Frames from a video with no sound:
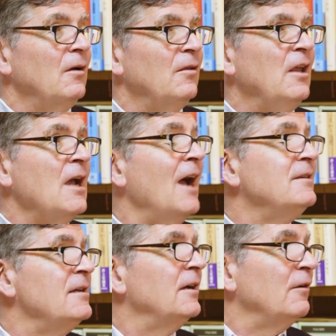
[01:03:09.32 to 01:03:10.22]
the
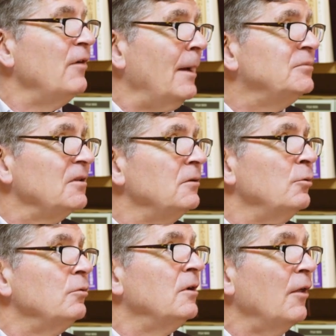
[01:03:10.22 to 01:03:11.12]
idea of
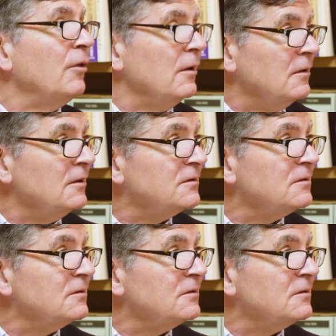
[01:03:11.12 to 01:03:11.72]
absolute nothingness